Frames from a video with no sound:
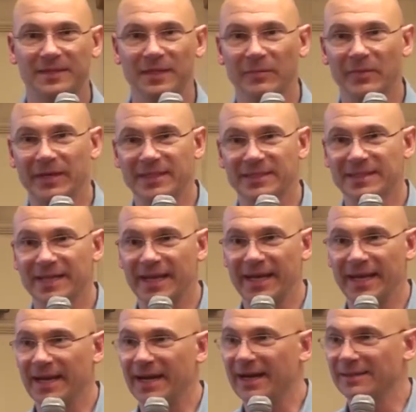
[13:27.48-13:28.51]
somebody
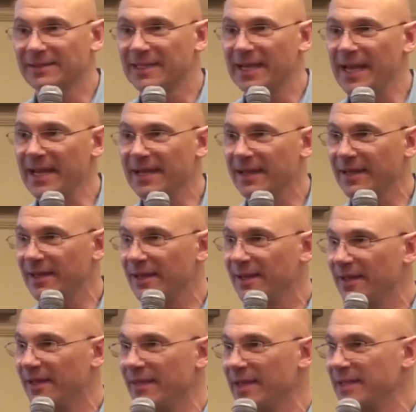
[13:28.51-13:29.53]
say, I'll take it,
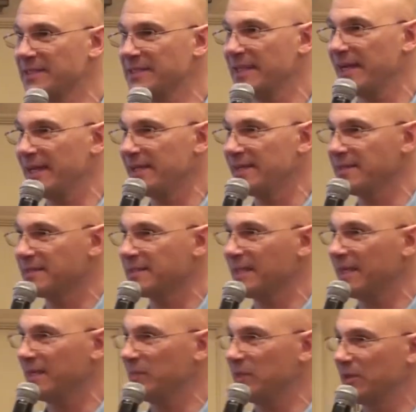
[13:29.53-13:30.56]
and they sign an
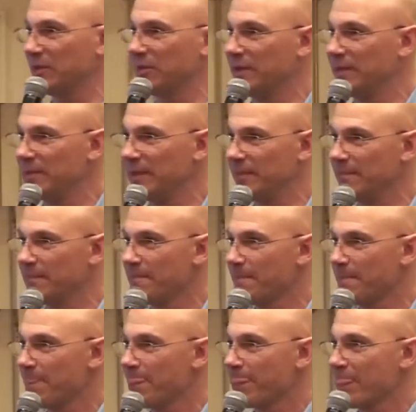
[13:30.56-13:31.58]
assignment agreement
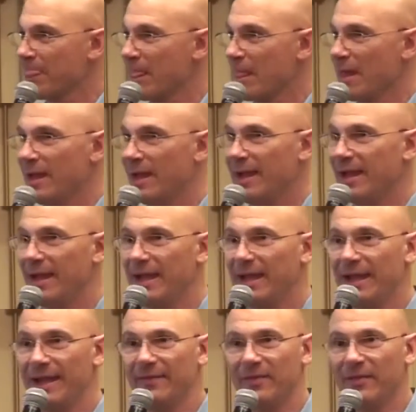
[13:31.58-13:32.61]

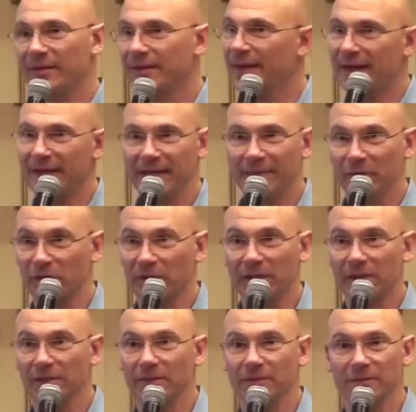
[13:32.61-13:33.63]
and they're not able to
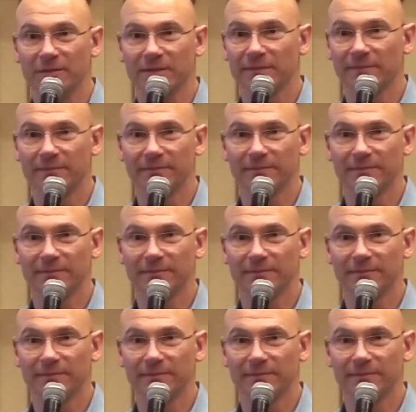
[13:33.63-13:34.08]
close.